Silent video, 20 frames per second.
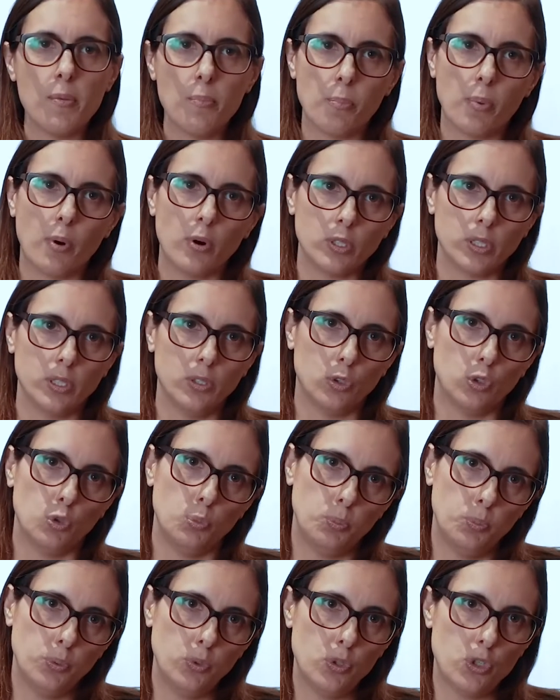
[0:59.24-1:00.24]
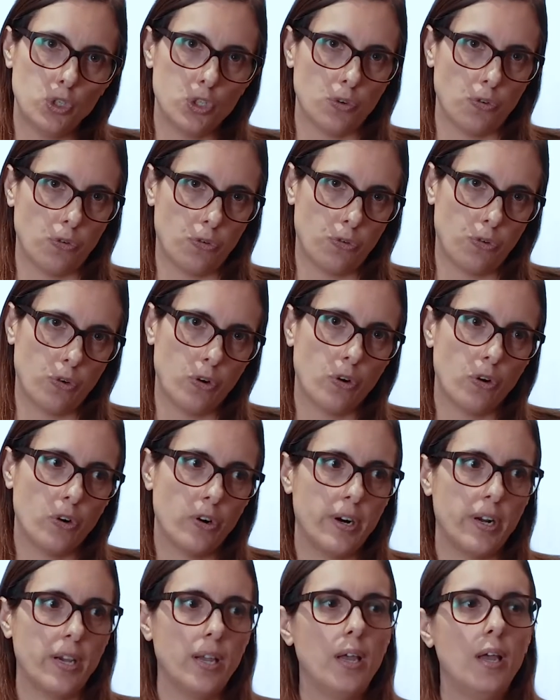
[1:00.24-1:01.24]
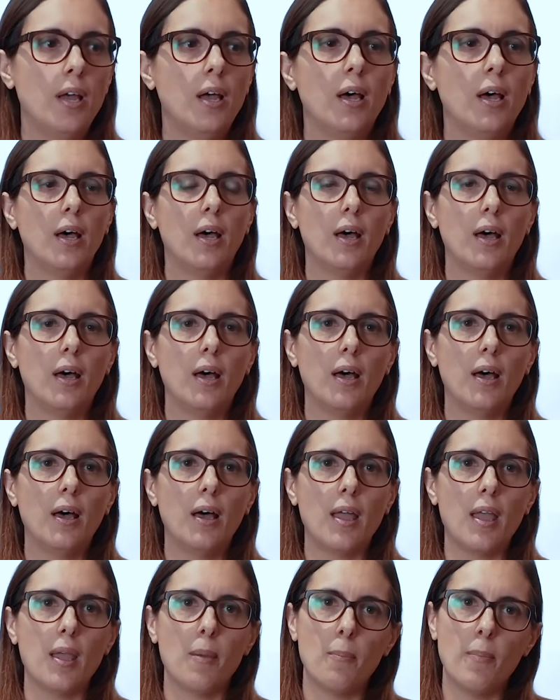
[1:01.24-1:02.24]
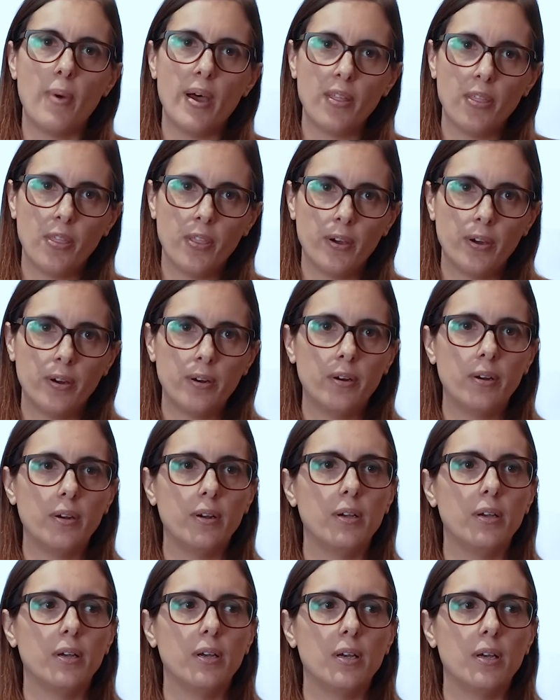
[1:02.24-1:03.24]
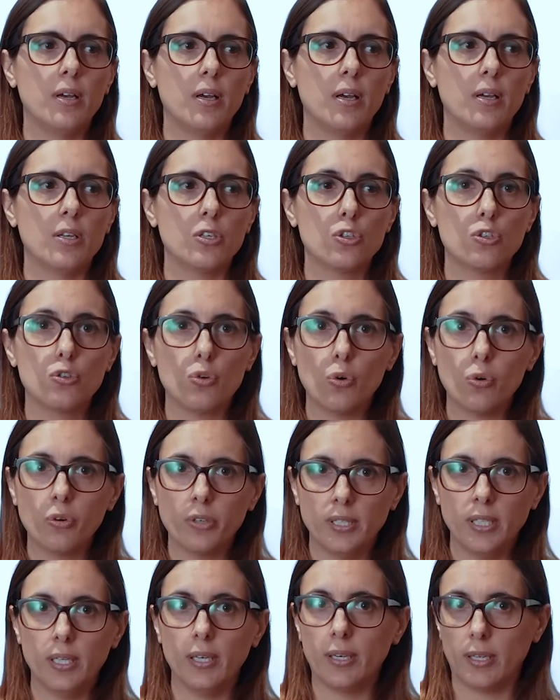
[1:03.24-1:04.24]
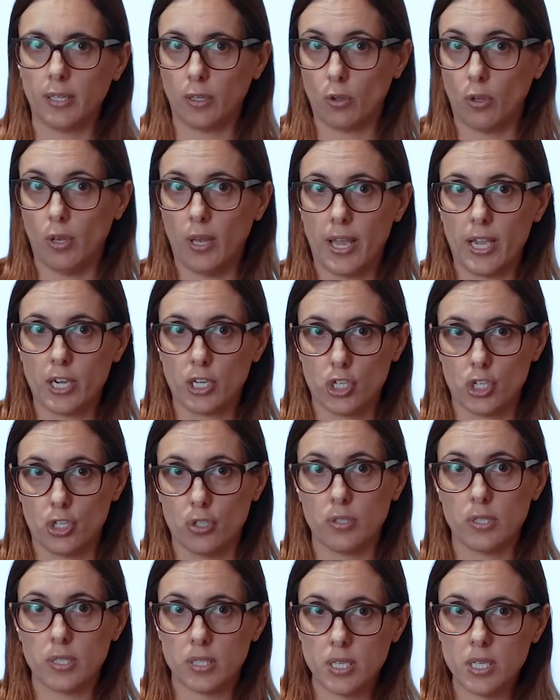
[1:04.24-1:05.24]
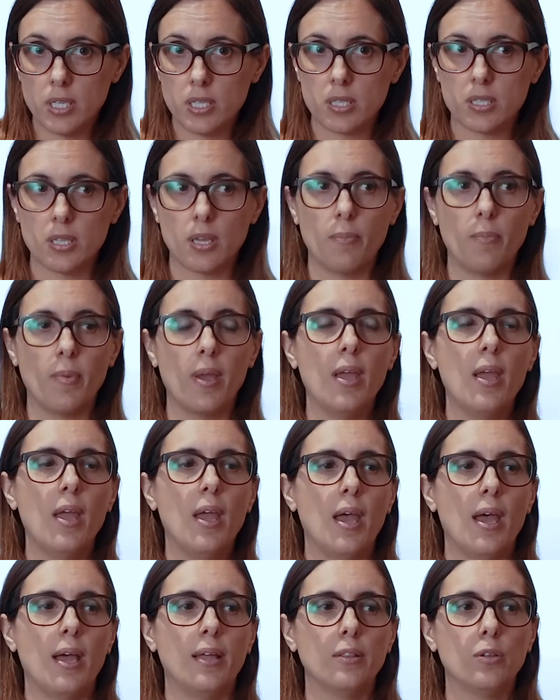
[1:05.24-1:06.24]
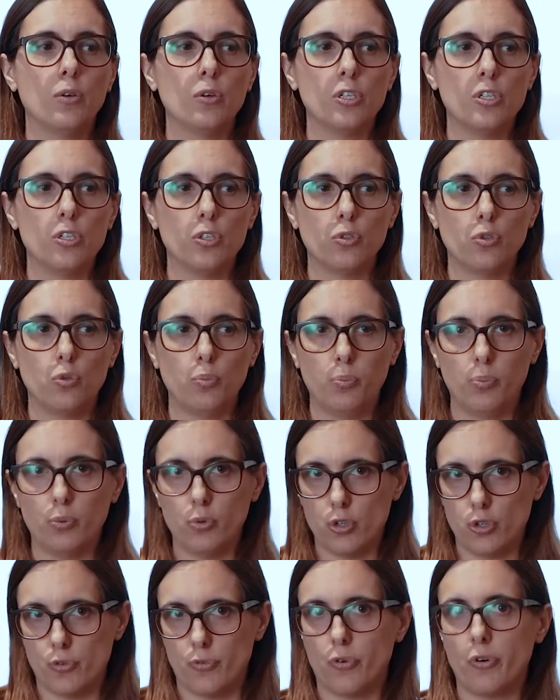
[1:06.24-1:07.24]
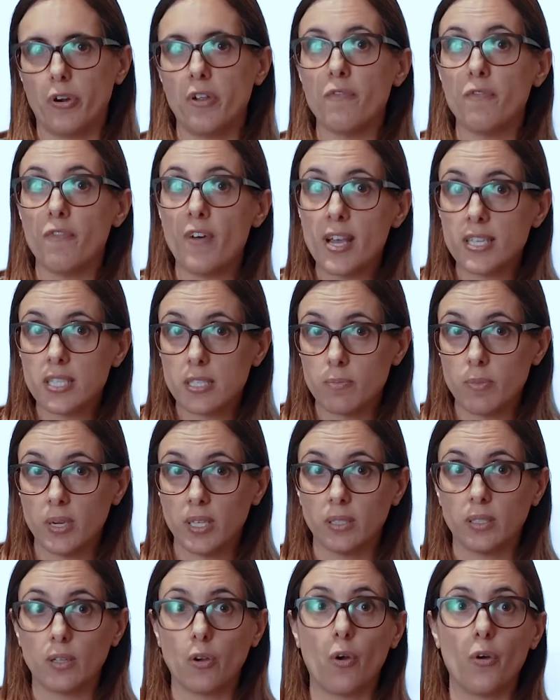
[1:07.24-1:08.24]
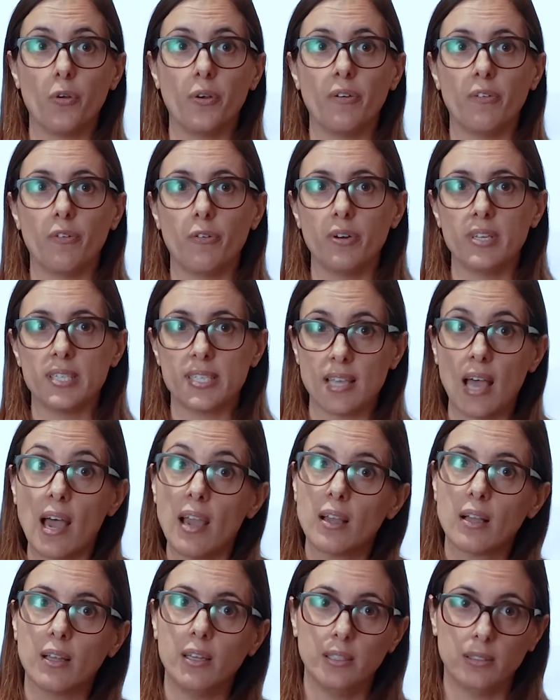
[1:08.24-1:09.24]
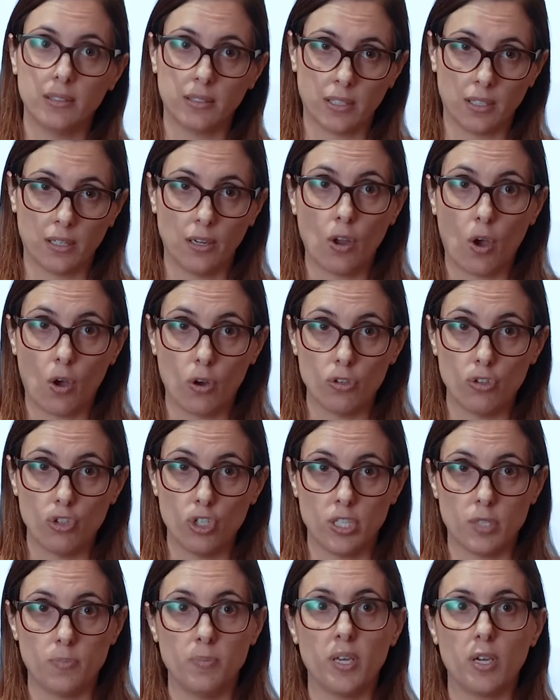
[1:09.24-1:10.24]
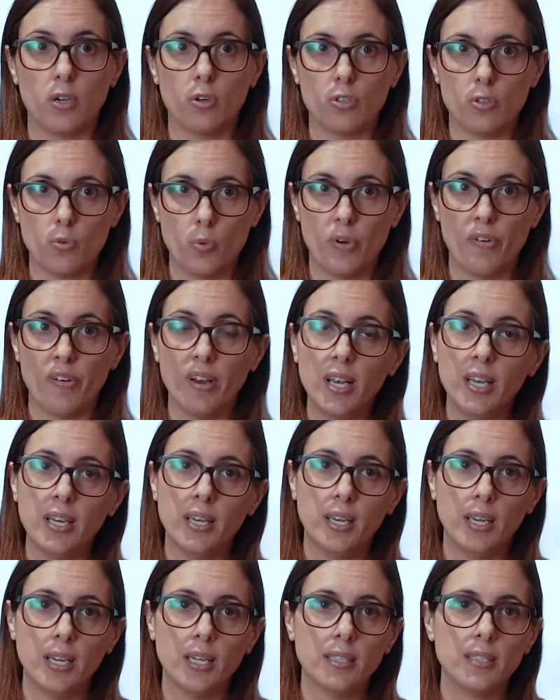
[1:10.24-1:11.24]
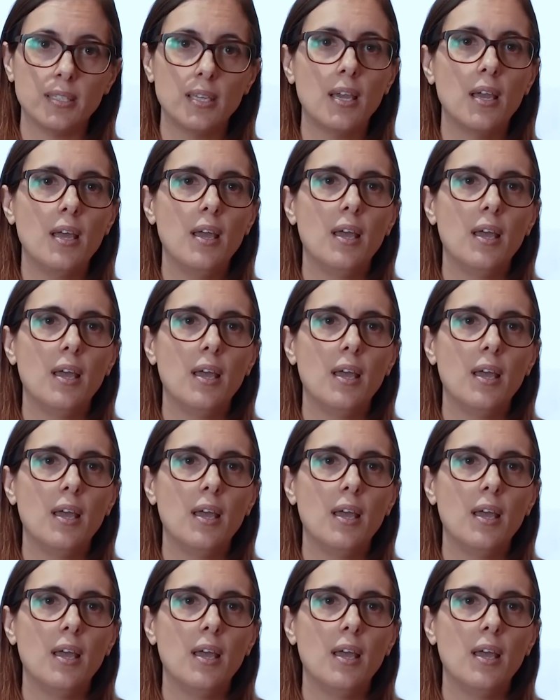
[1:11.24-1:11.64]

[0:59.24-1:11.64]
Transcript: important to push for a better sorting and collection system, and also to push for investment on recycling technologies, because we really need